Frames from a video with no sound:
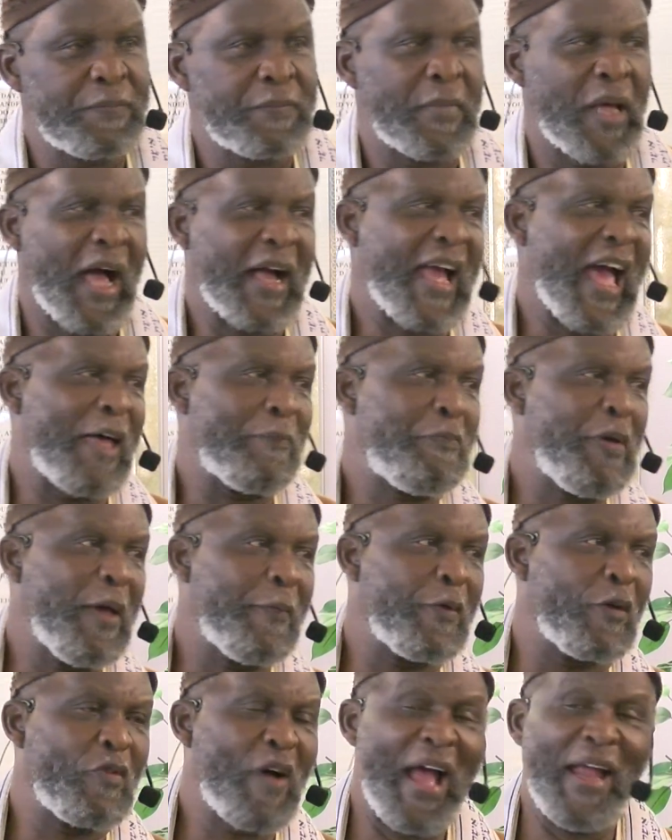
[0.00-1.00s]
I got
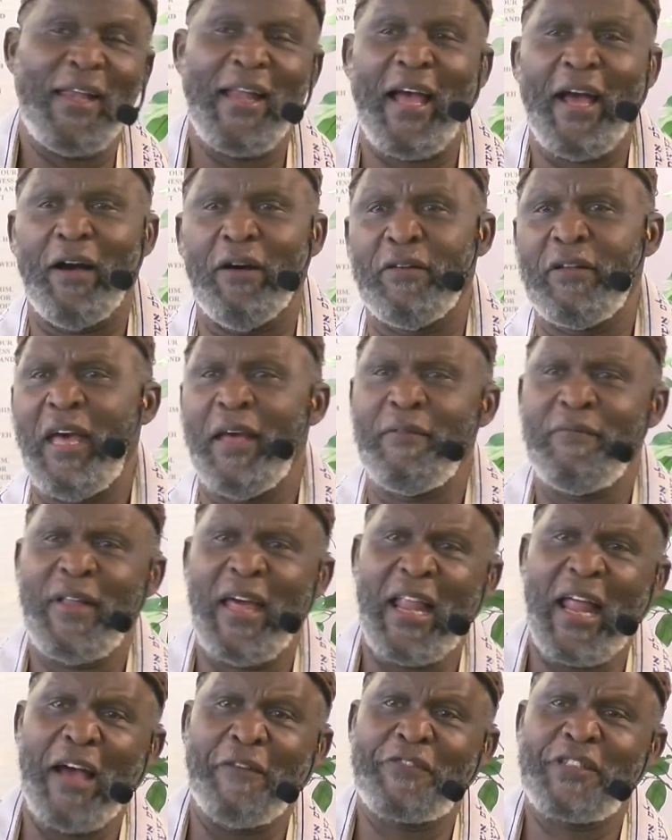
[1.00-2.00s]
people right now that
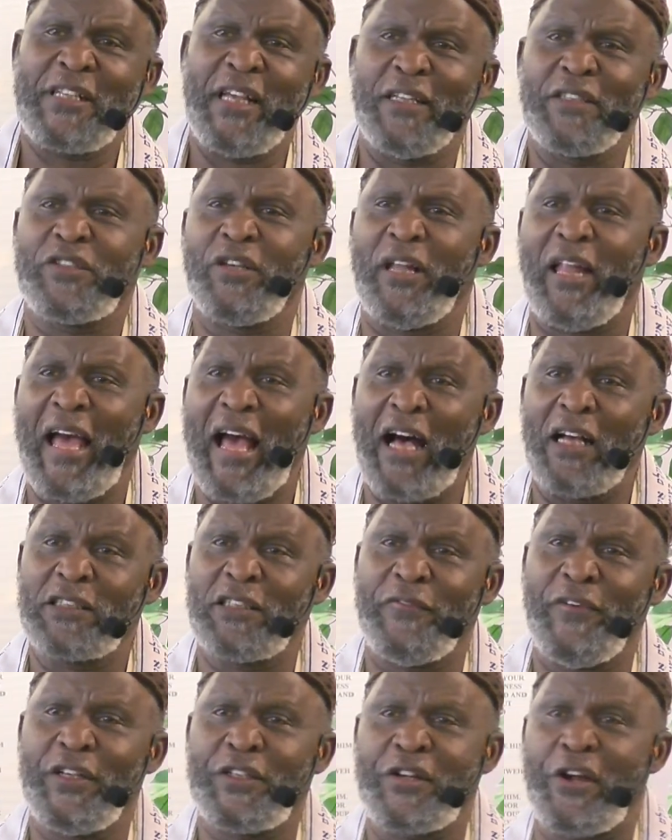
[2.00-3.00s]
I've sent to the house
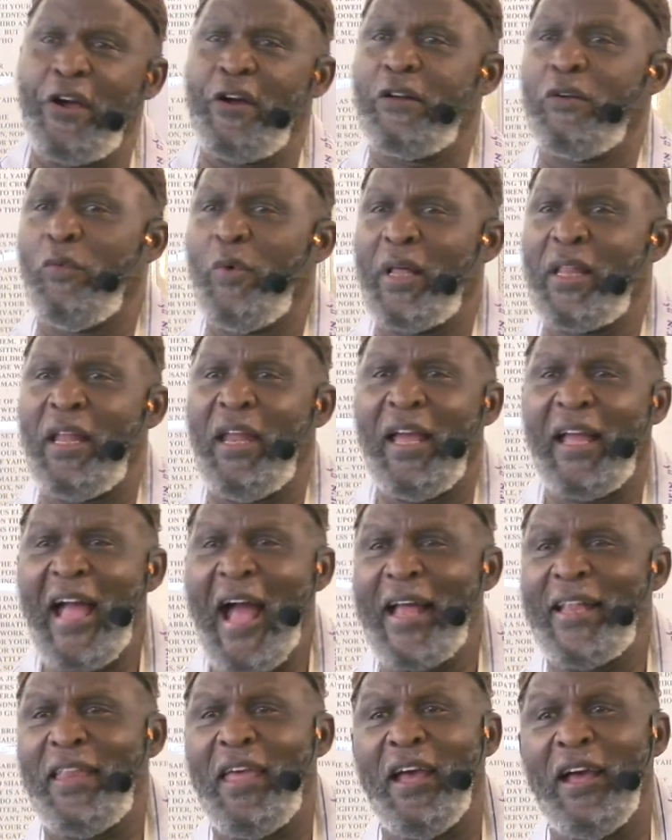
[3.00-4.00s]
of eternal. Whether they
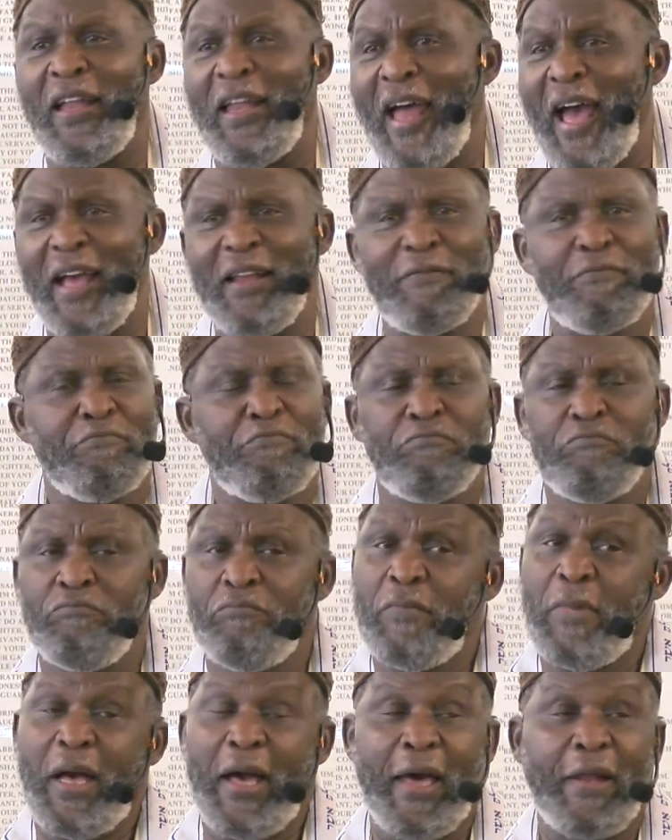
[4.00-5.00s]
got there or not,
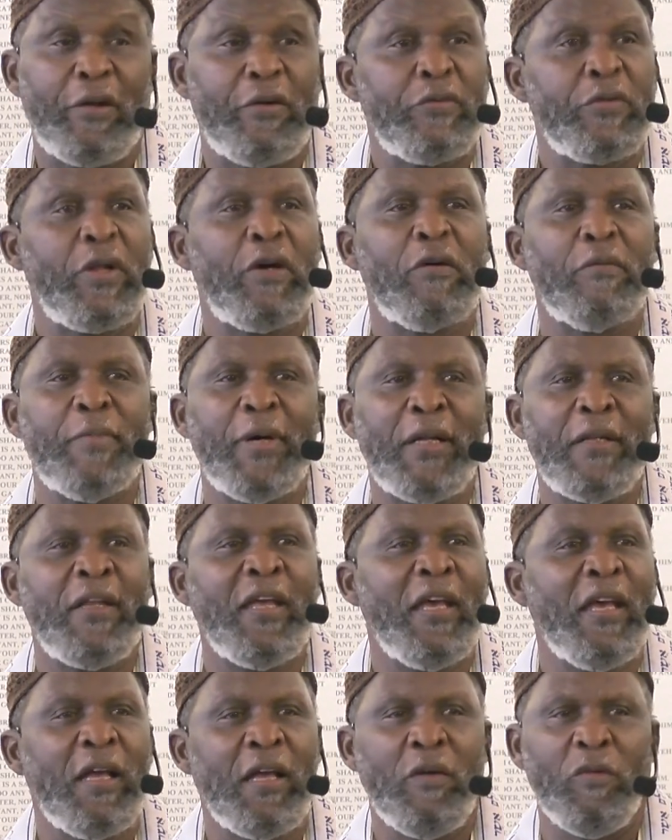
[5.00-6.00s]
I don't know. But
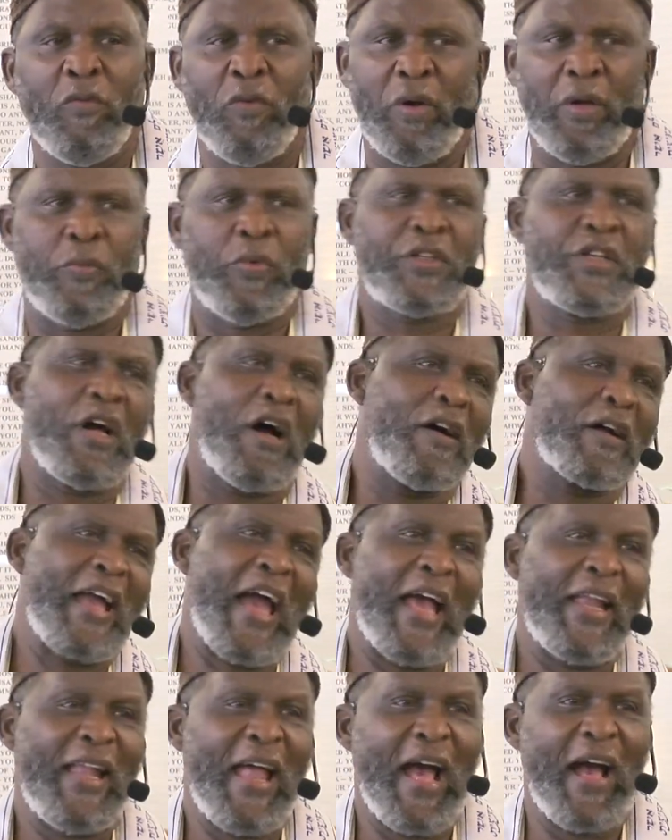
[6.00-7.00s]
what y'all
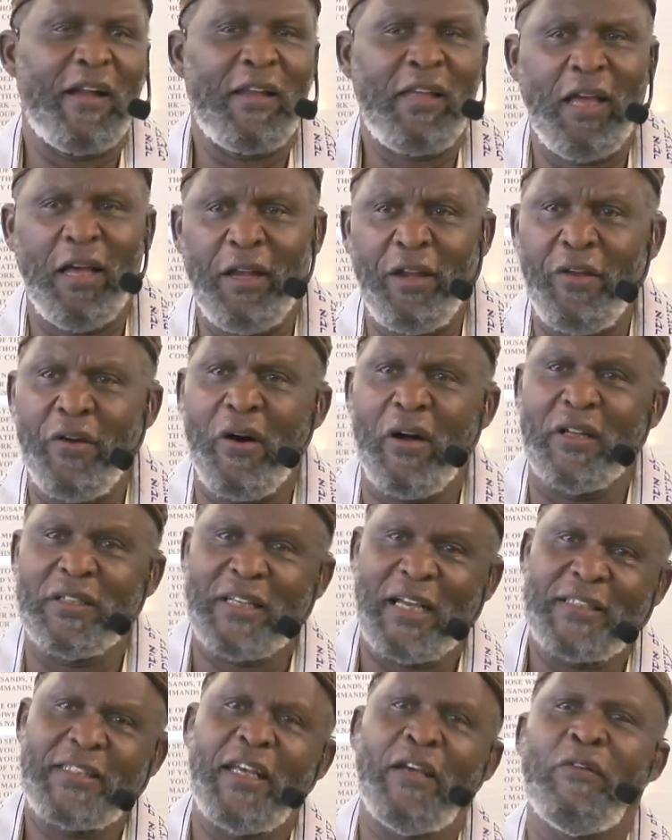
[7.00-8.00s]
got down here in New Orleans,
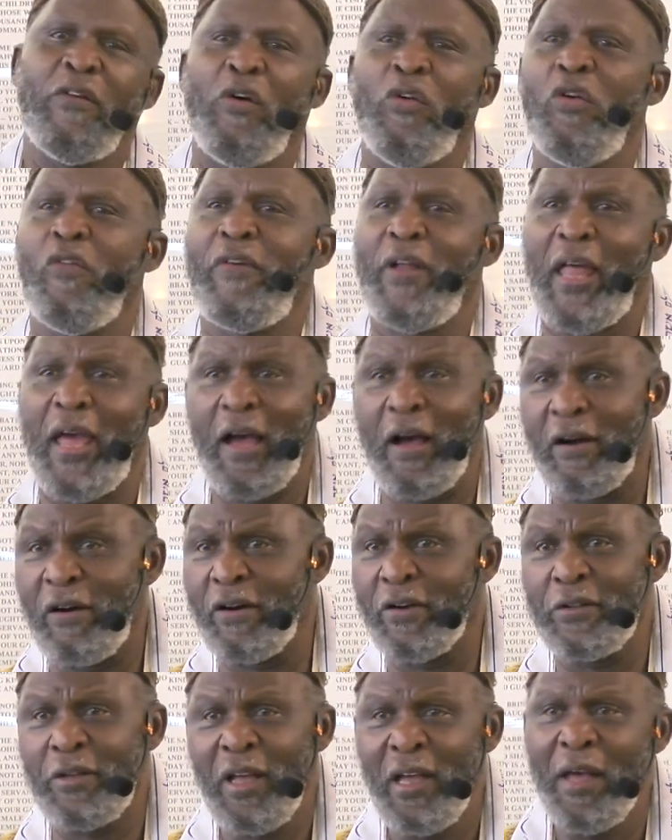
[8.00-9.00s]
I said, over there
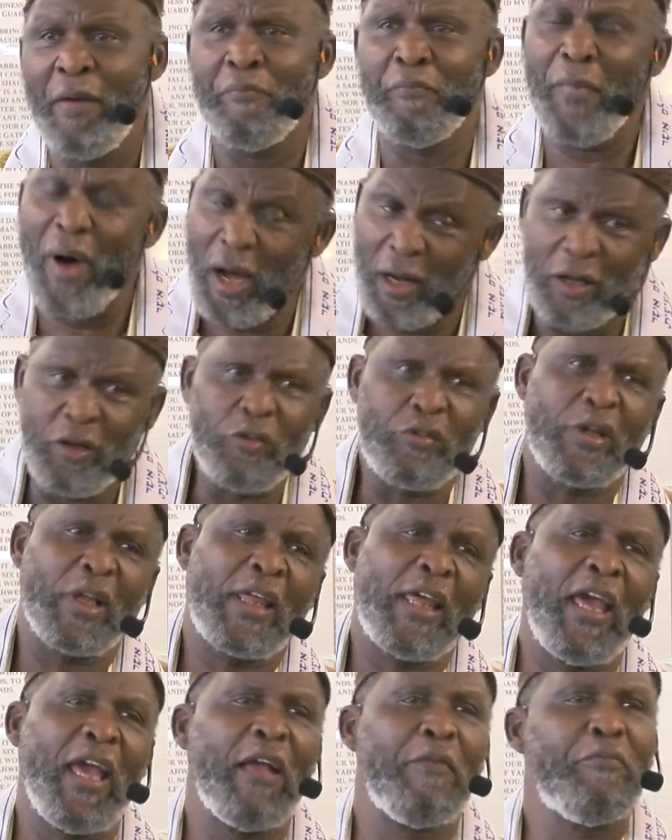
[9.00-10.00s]
on Martin Luther
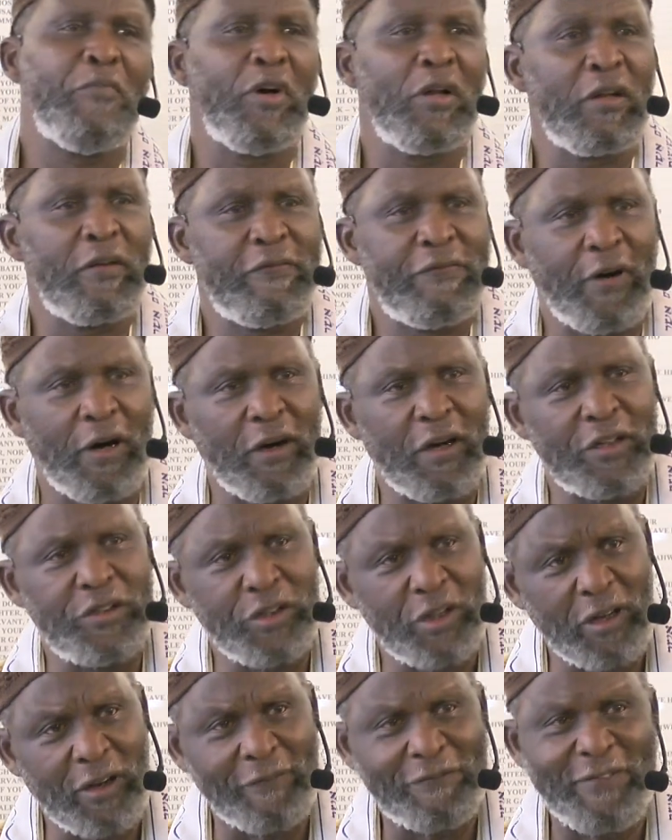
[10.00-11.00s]
King Boulevard,
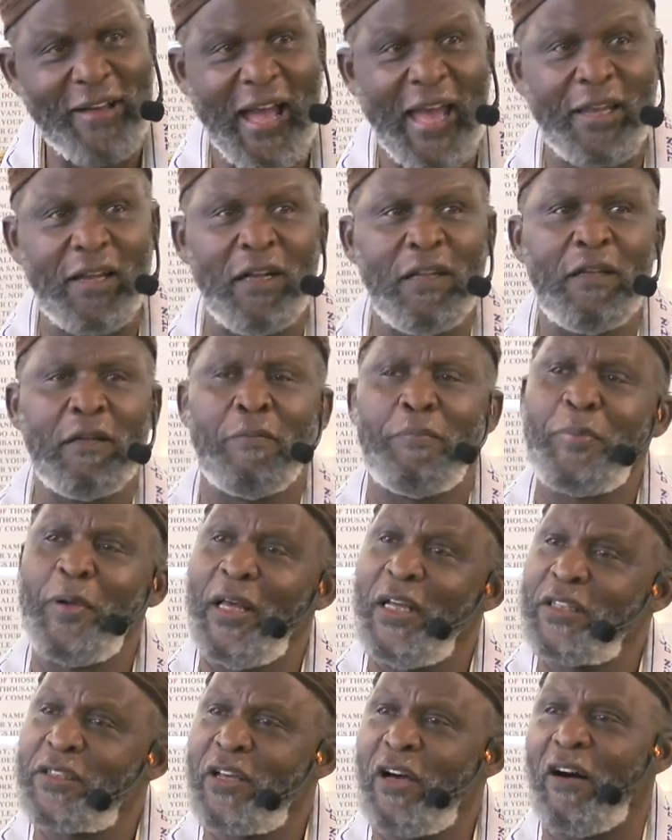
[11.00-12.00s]
you're going to find a little
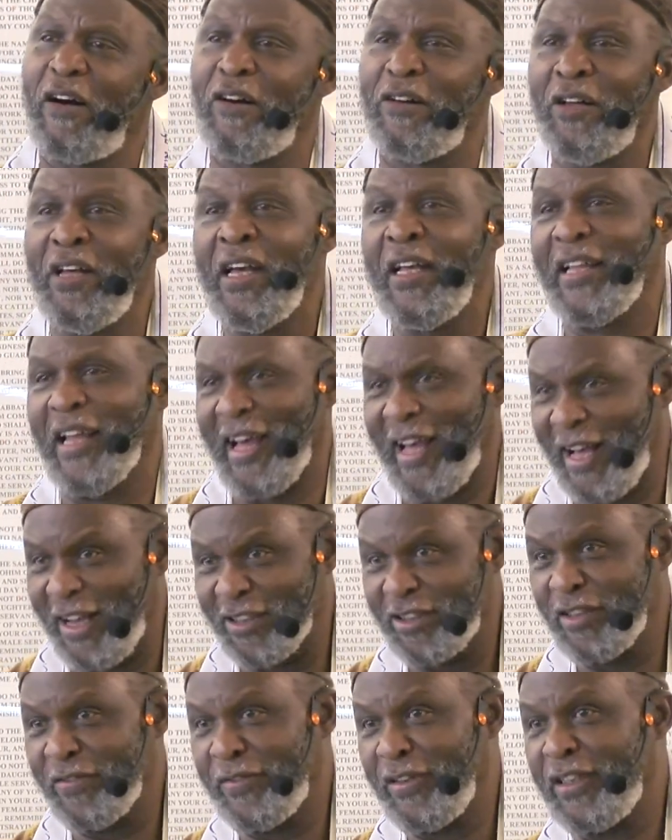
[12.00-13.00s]
place called the
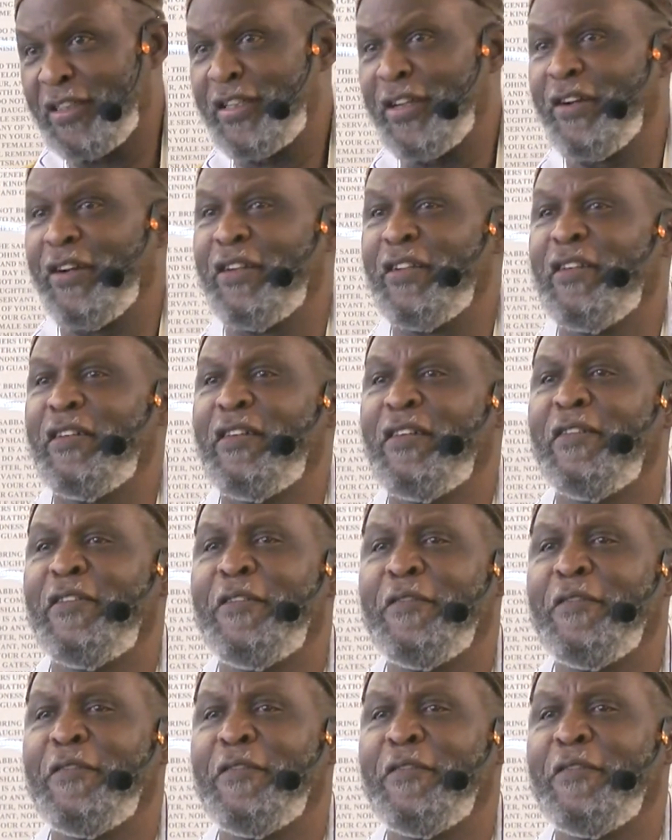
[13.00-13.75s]
house of eternal.